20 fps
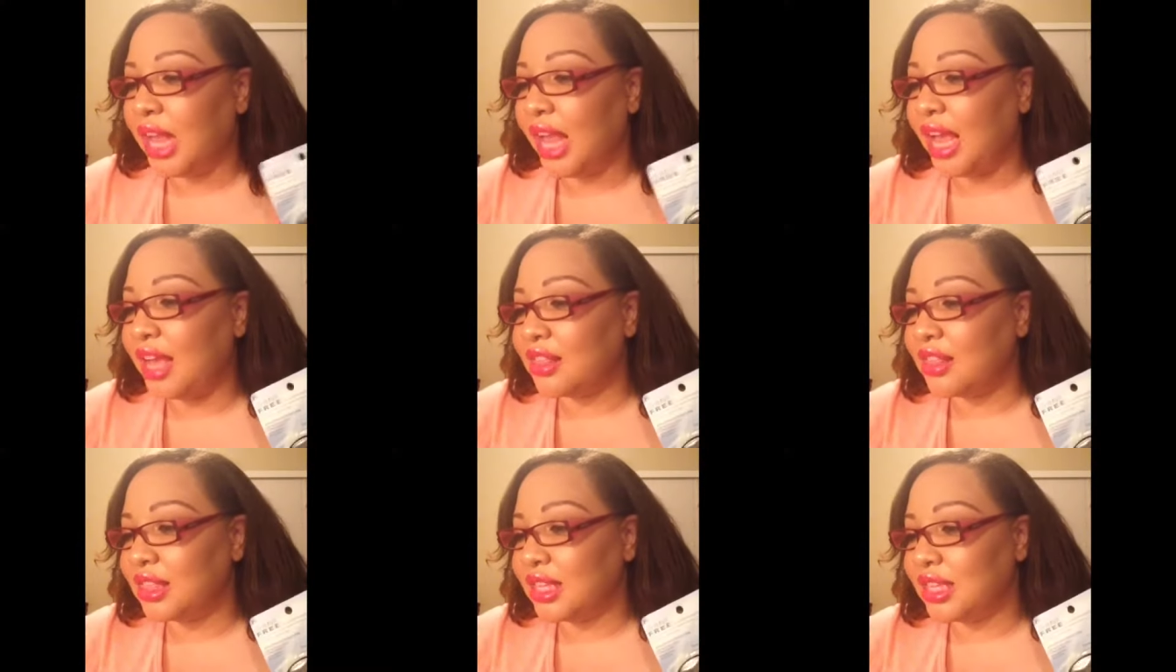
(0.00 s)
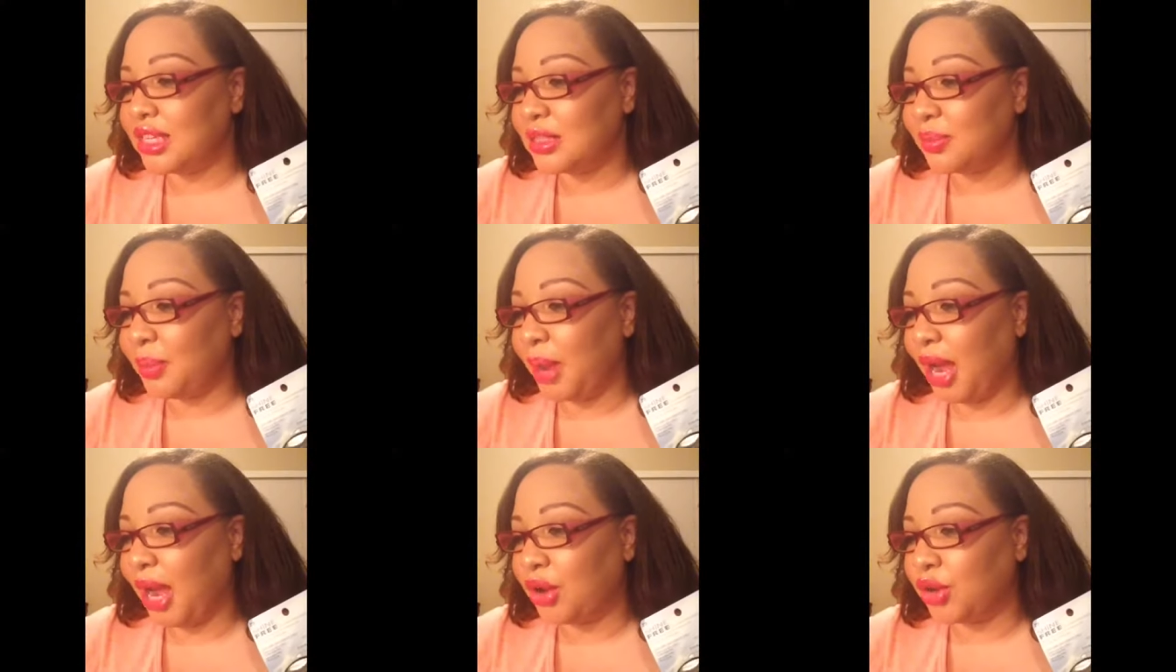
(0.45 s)
And this
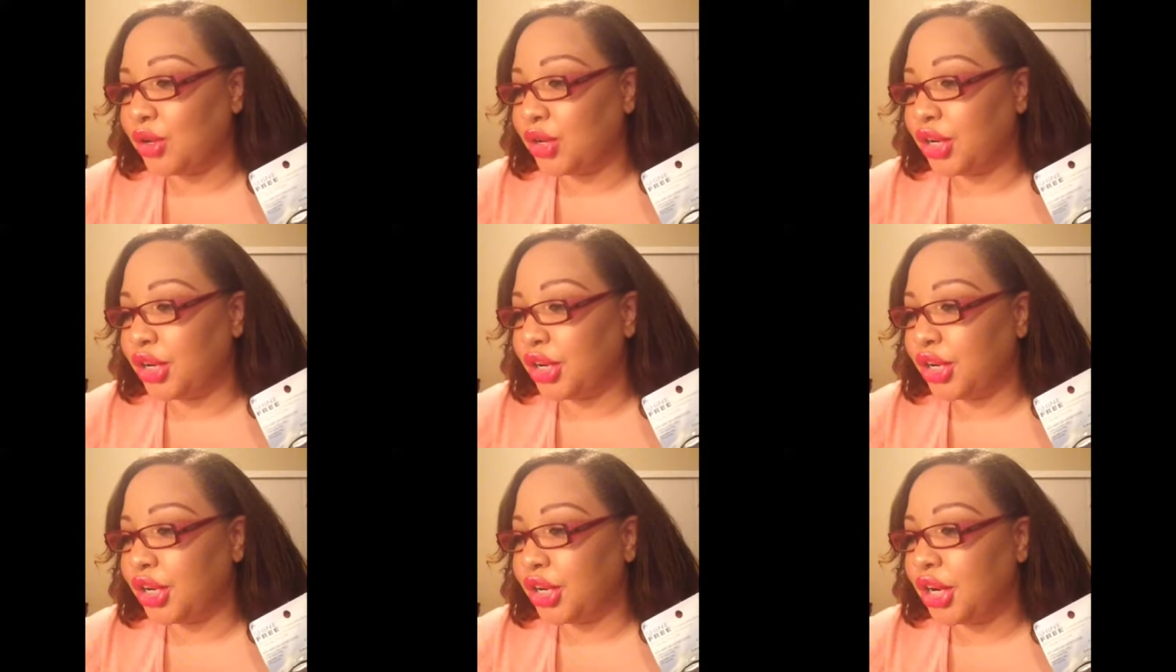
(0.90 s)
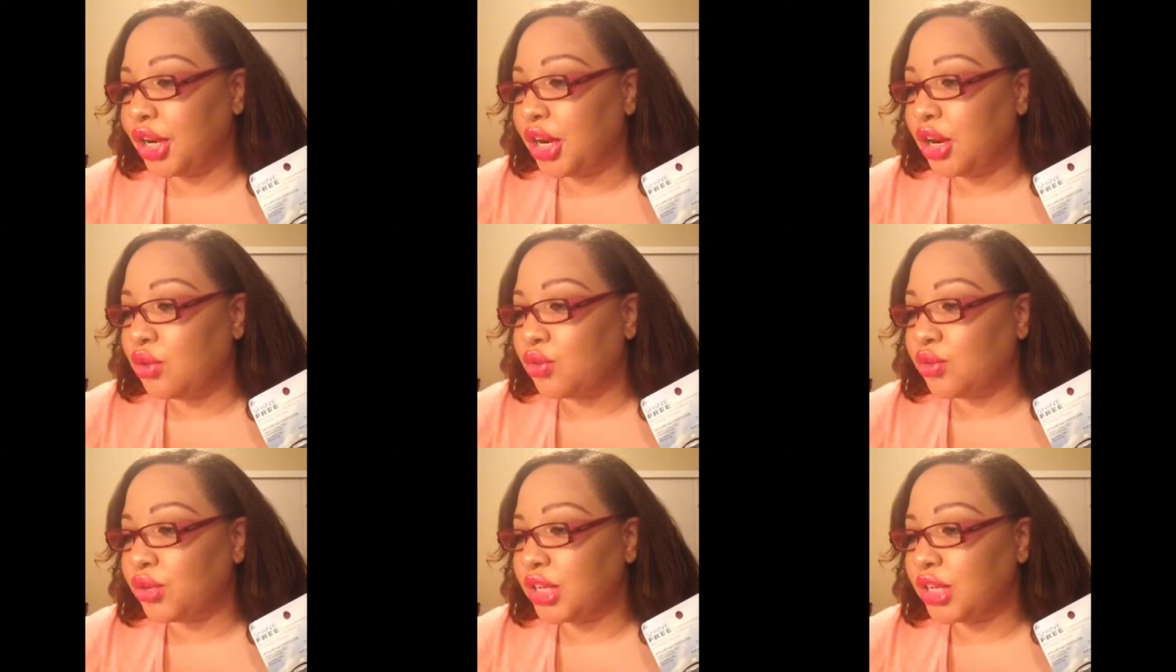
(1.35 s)
powder
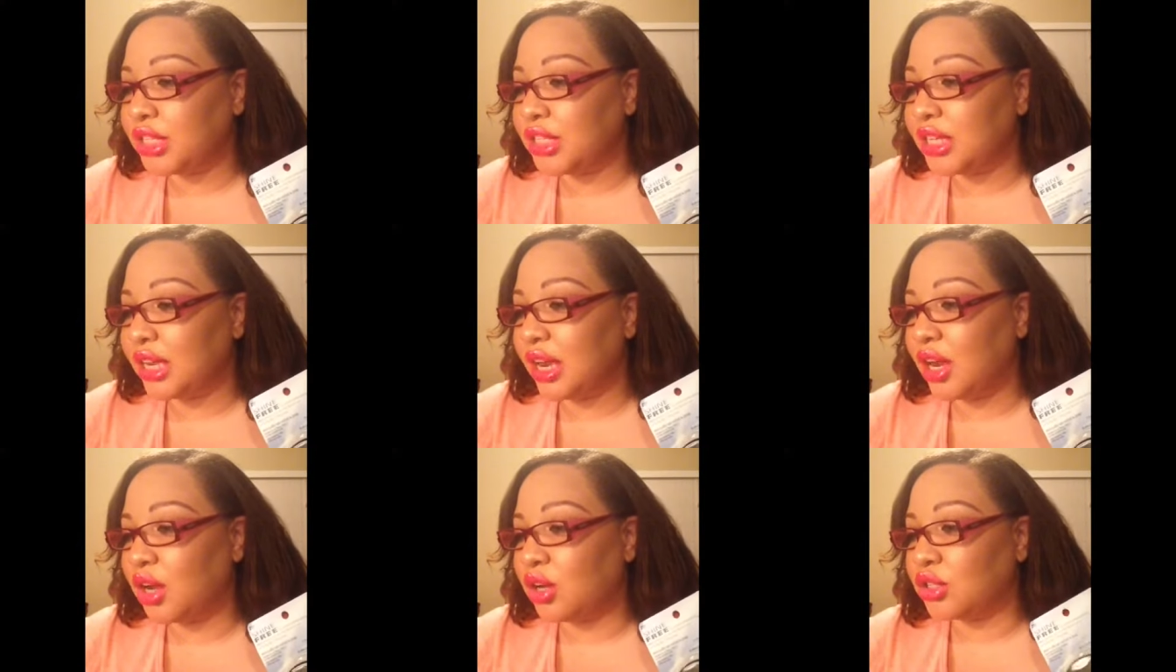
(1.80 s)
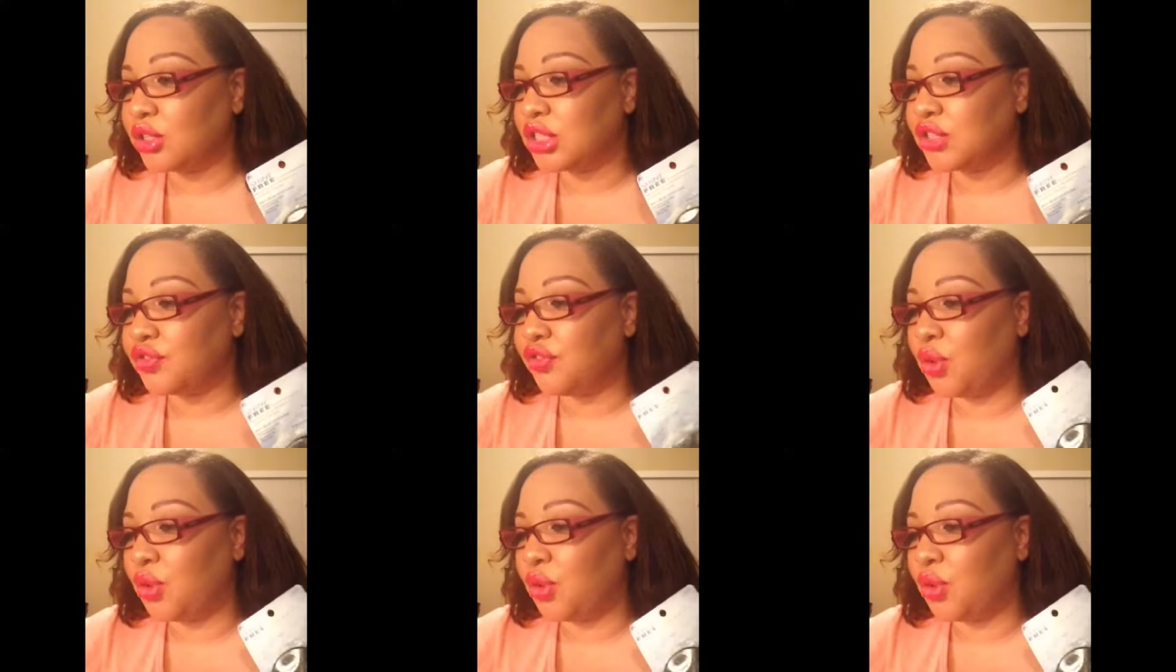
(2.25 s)
retails